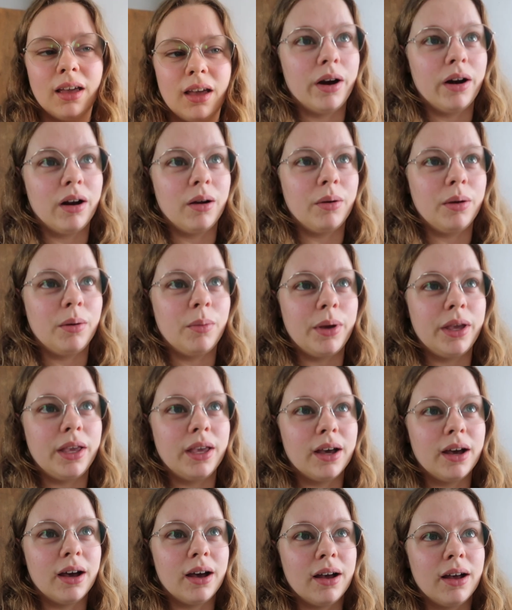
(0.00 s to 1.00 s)
Where are we?
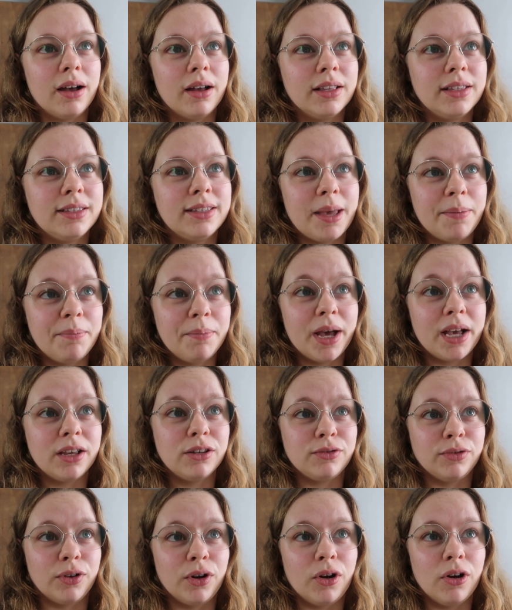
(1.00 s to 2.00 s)
We are
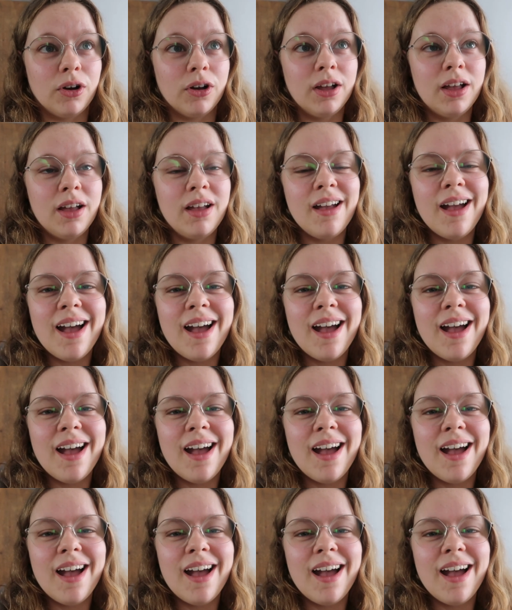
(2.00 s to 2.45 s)
4:10.